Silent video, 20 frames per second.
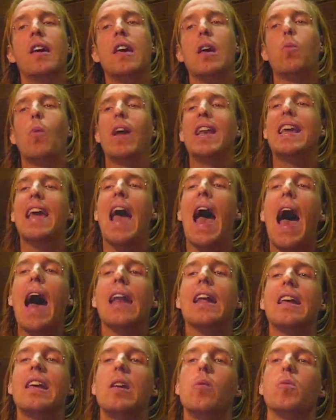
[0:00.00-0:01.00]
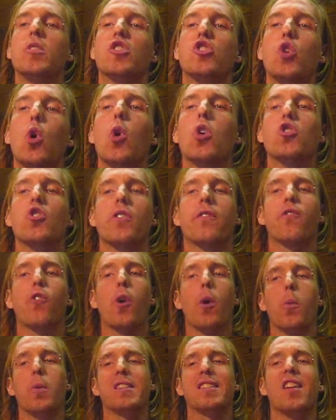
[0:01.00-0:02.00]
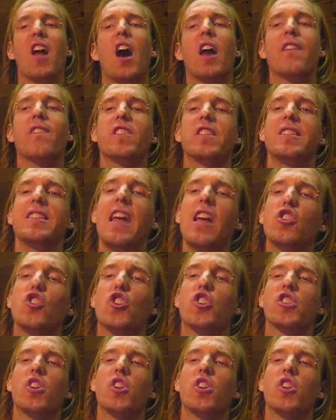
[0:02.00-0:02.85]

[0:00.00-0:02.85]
And when he had it, he was tortured, for it was not of his nature,